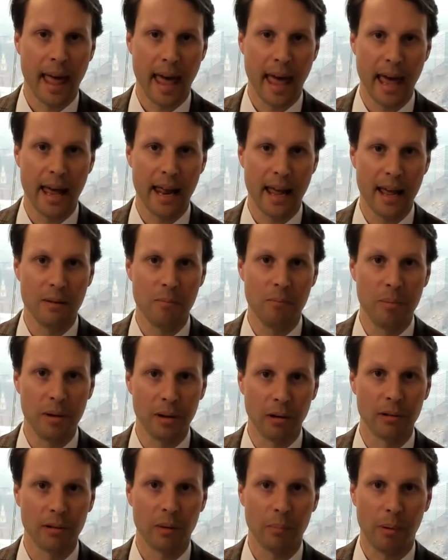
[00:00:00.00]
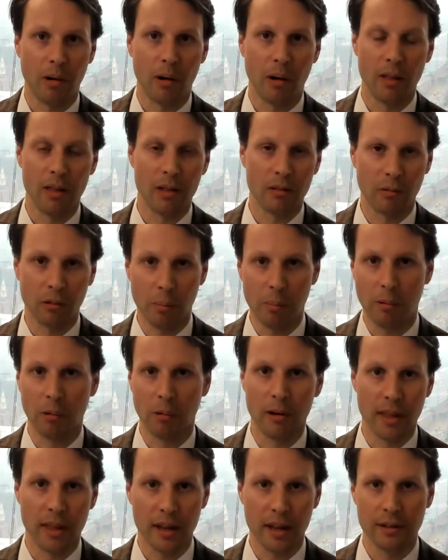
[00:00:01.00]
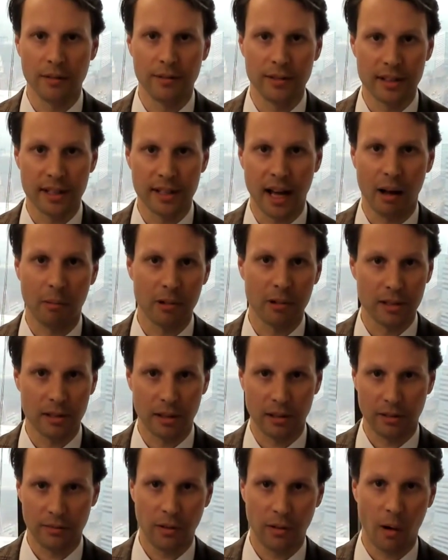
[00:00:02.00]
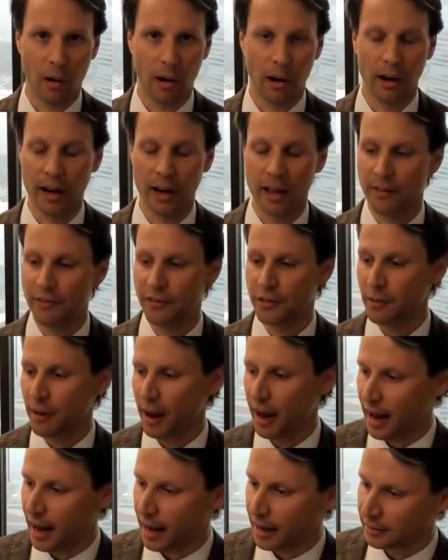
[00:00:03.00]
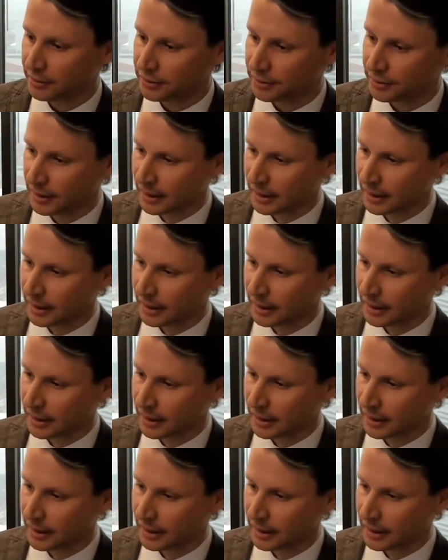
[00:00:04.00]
and build upon the rapport that you've established thus far. If you have